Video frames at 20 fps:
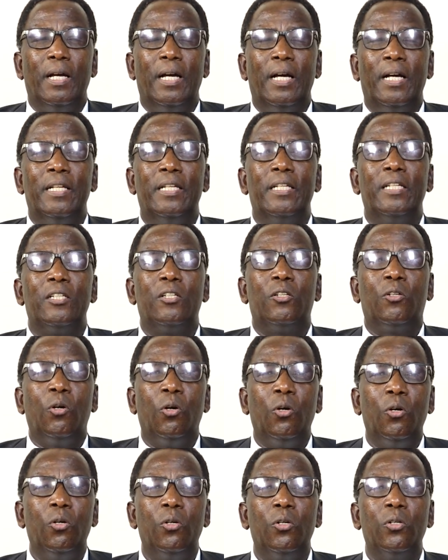and he
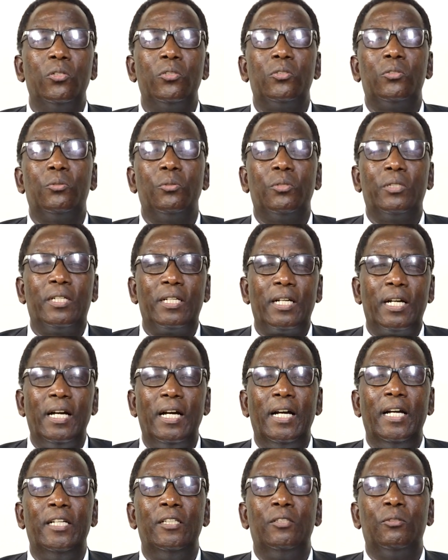goes to
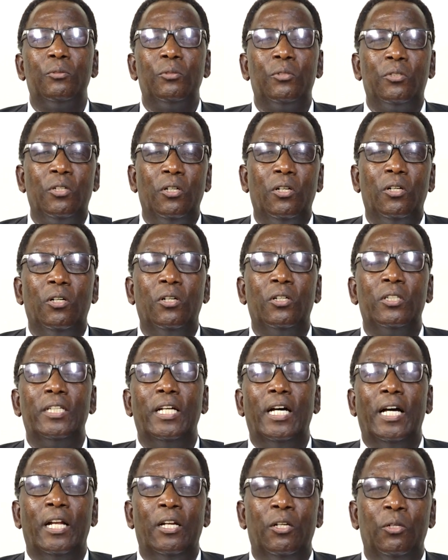cry to
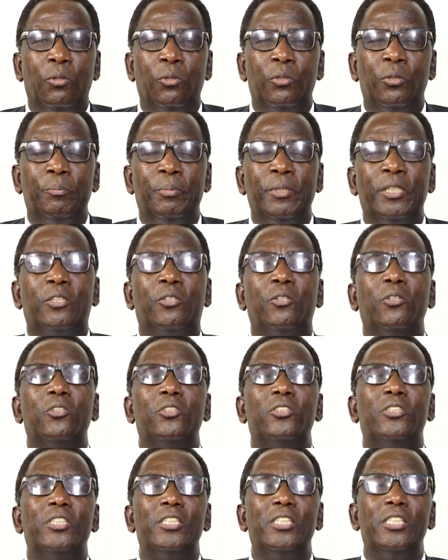God alone,
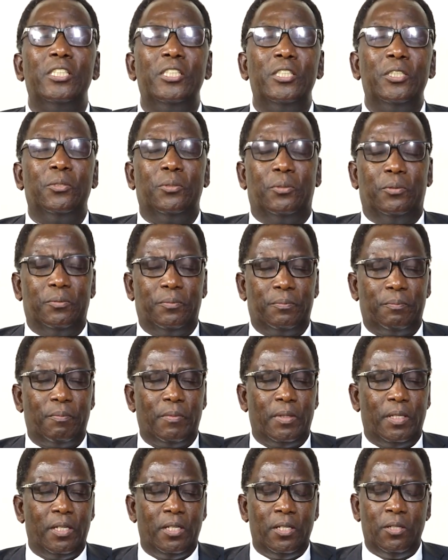because he knew
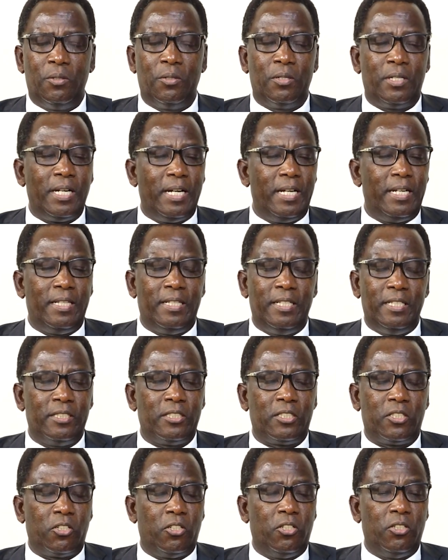he would carry
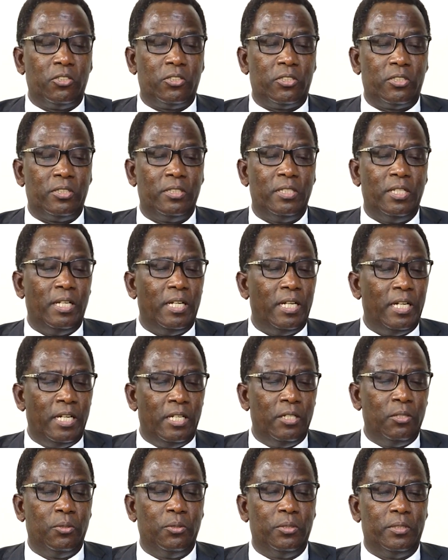this cross
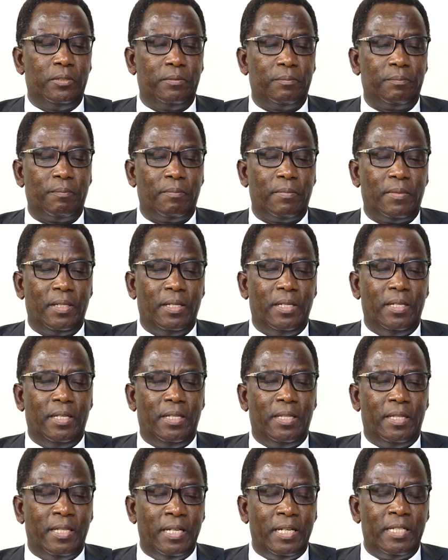alone.
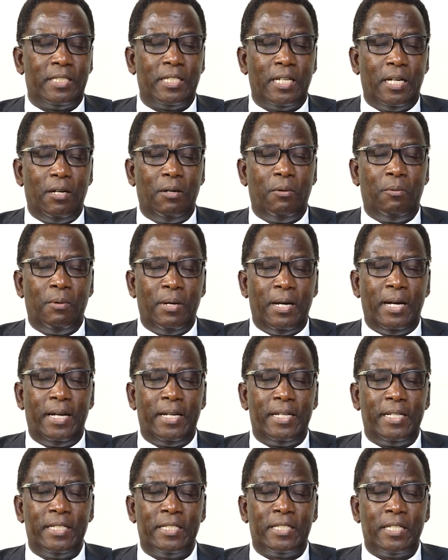That's how
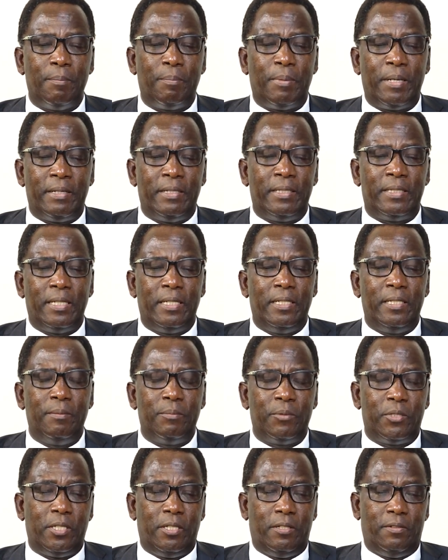why he separated
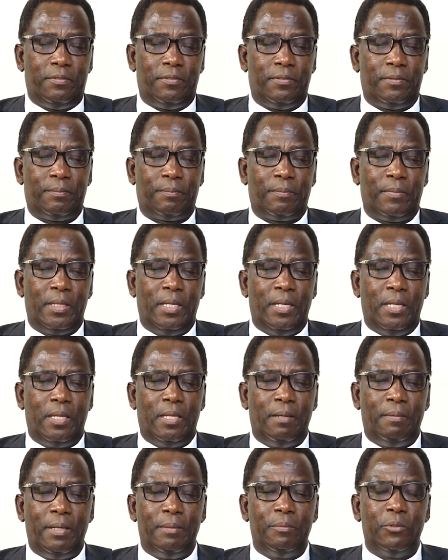himself.
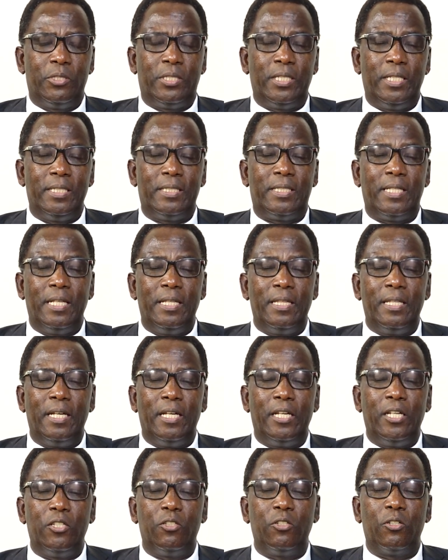The Bible says, then the
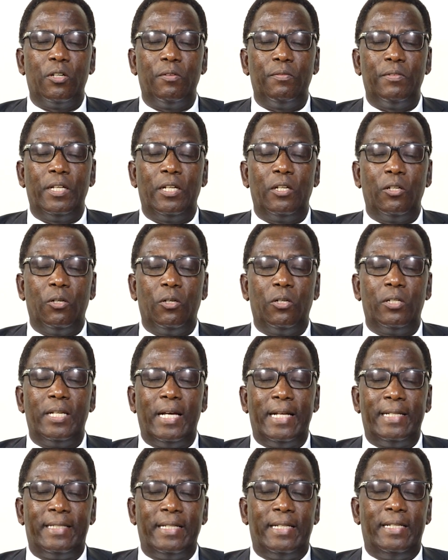angel of the Lord
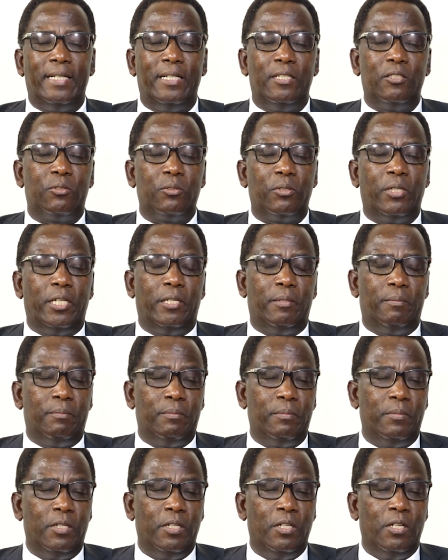attended to
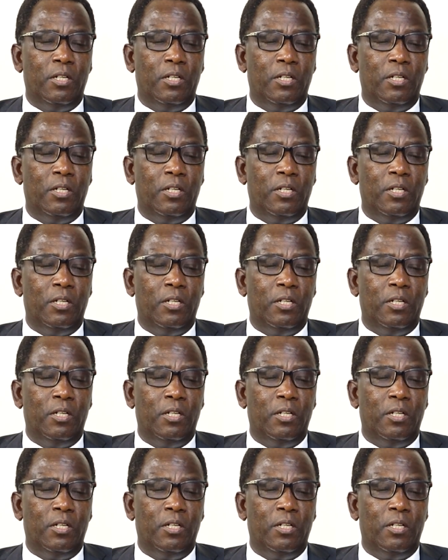him.